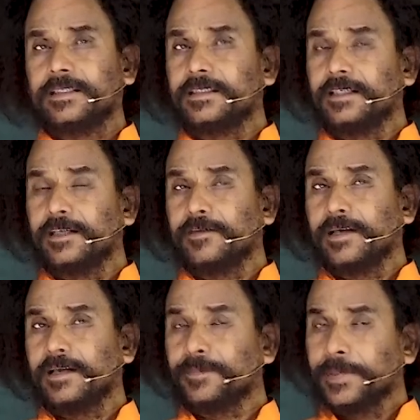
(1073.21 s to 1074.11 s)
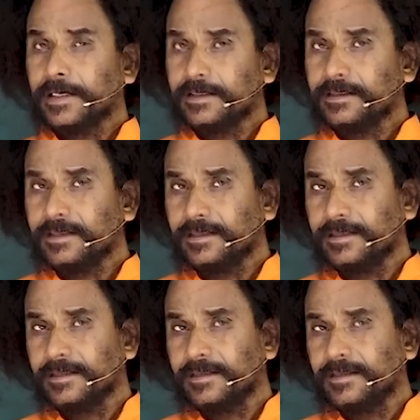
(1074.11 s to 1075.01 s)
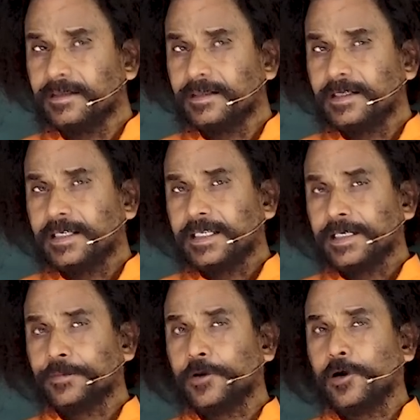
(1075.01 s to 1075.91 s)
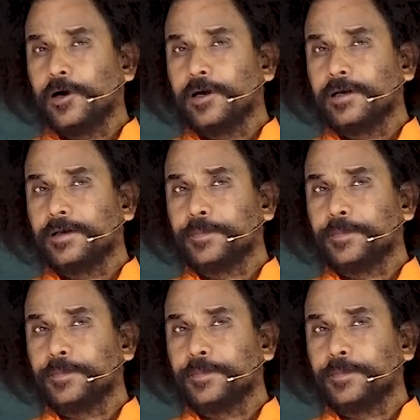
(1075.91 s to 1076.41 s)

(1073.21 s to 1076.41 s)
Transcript: Still, you are not practicing it. If God,